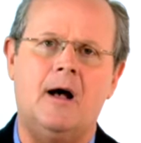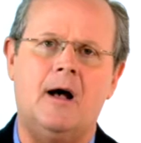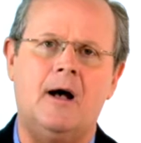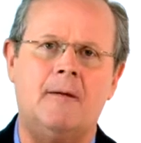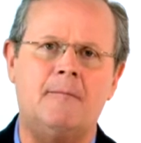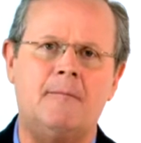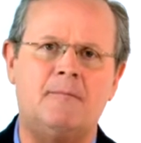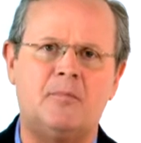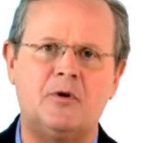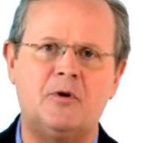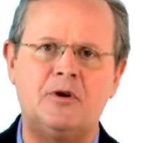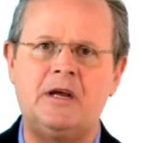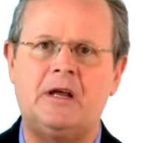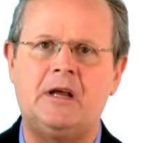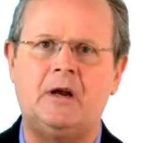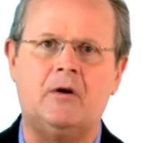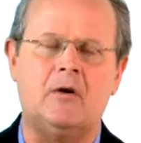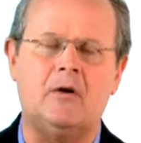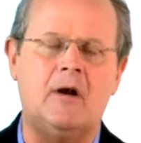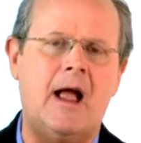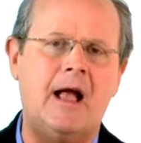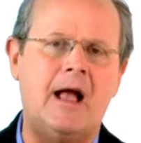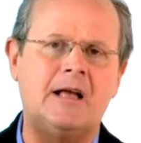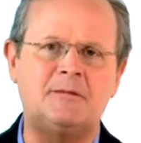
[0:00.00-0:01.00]
uh,
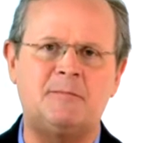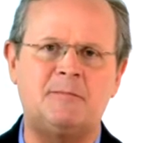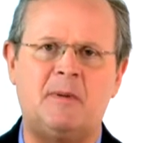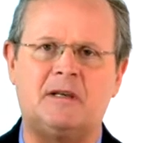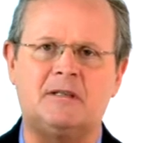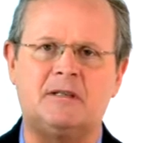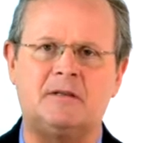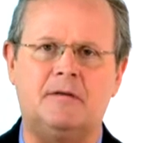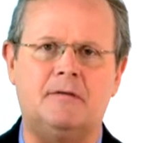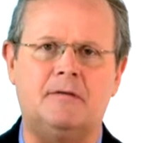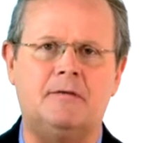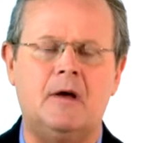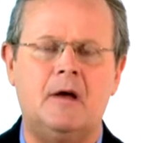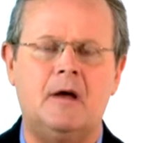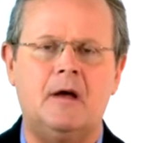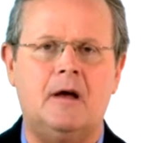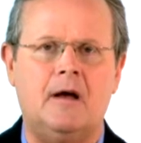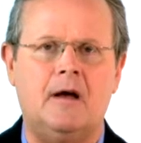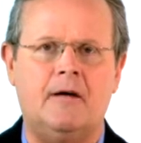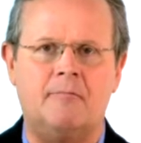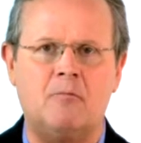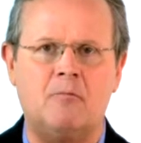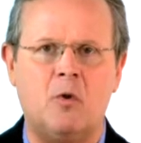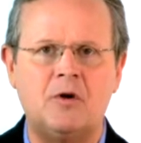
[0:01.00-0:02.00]
particular aspects of,
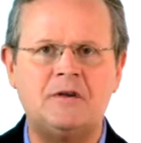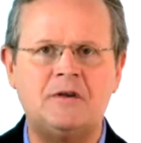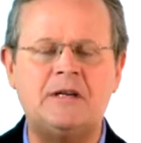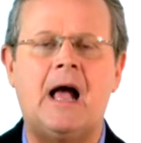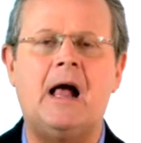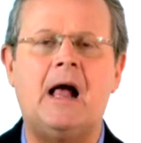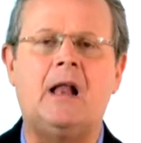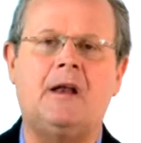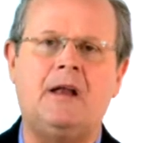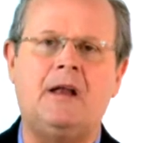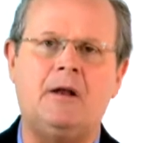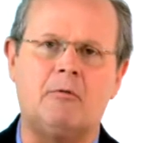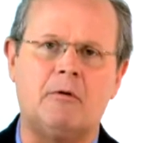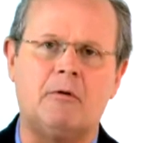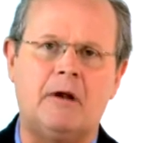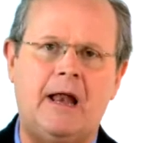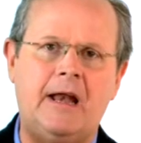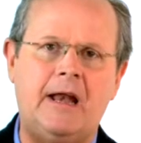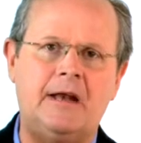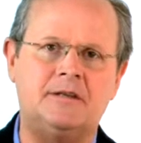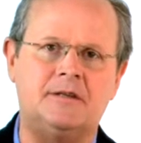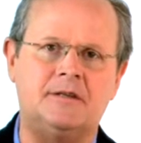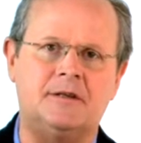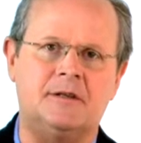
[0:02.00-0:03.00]
of mortality
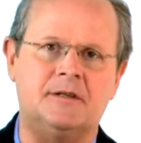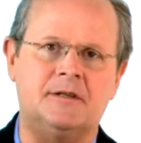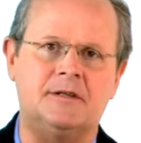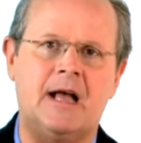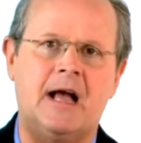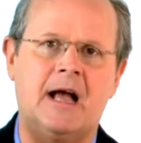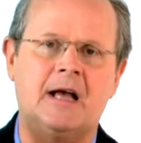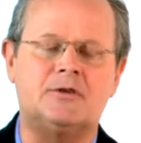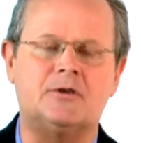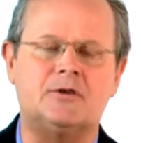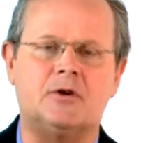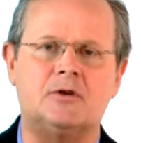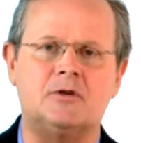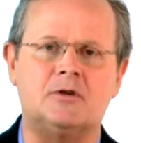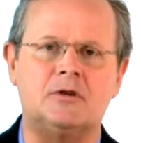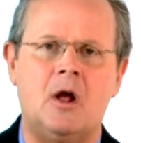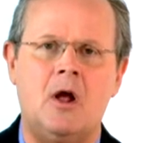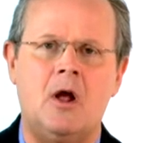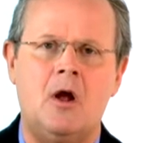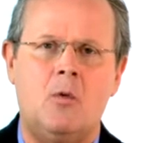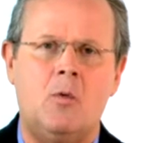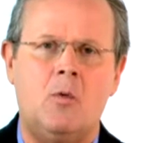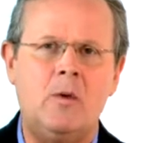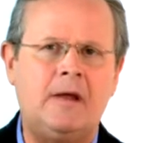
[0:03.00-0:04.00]
related to disasters,
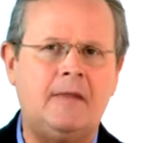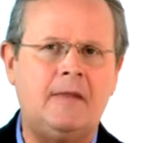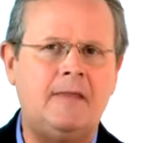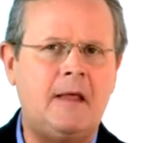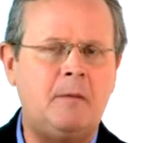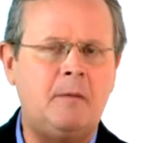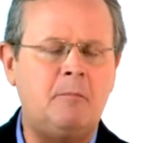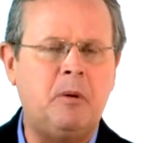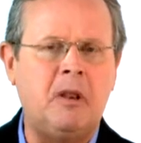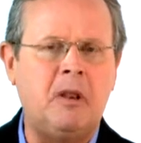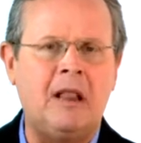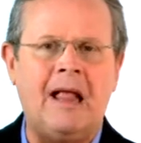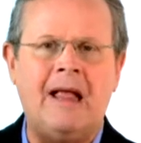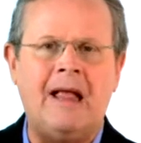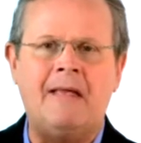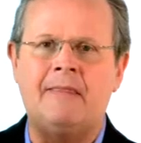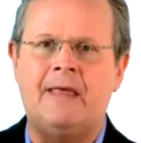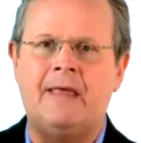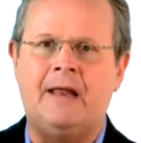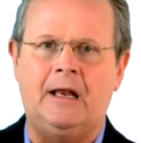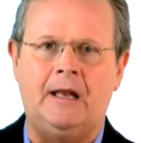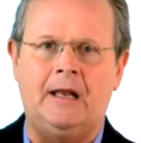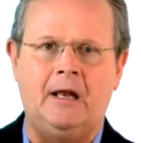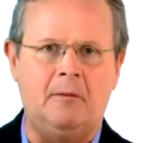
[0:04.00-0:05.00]
we can then plan
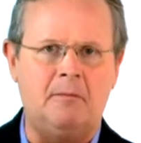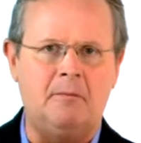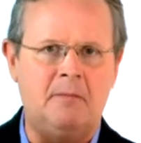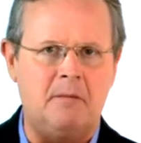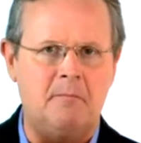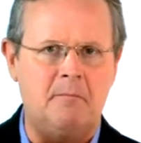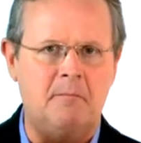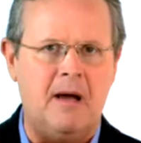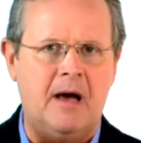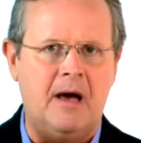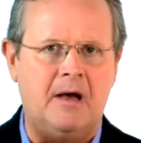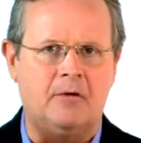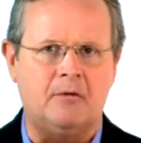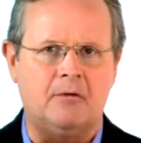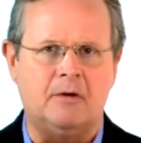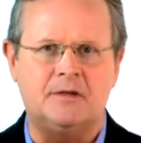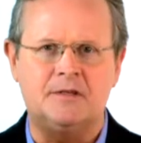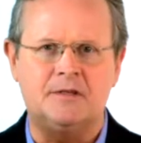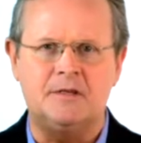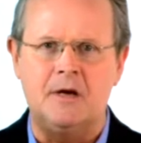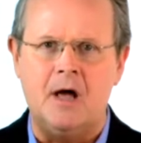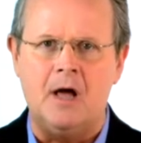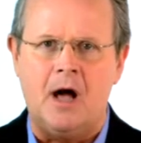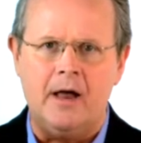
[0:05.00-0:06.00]
that a little bit better.
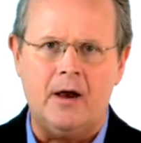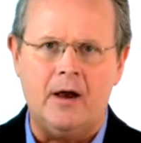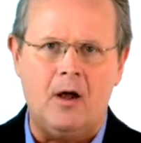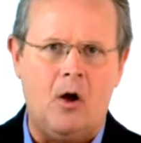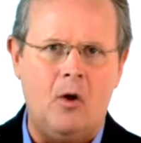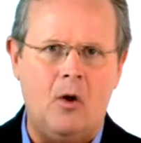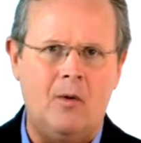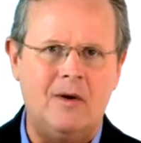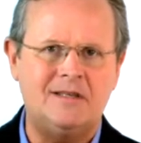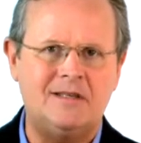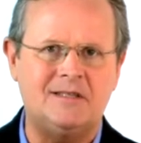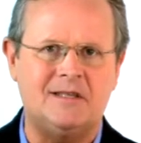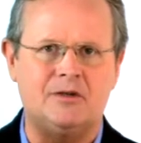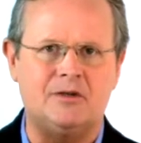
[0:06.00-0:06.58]
It's not always